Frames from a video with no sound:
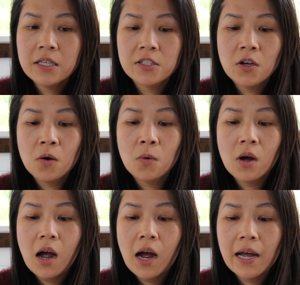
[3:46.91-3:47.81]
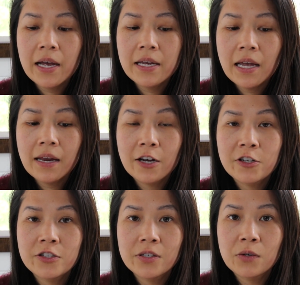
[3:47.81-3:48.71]
So I had
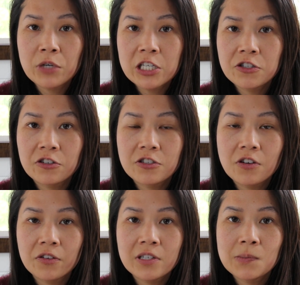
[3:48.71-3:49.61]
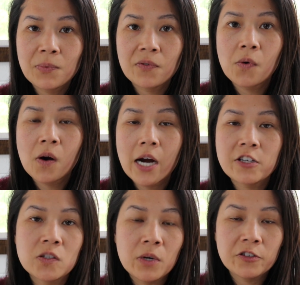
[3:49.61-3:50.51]
actually researched all this before. I
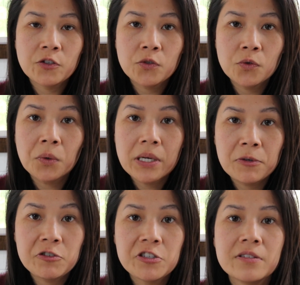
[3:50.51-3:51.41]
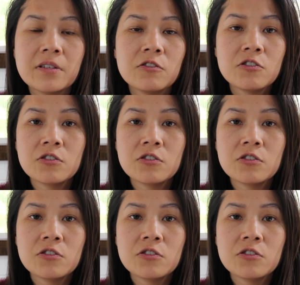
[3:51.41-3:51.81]
just went into Google Images and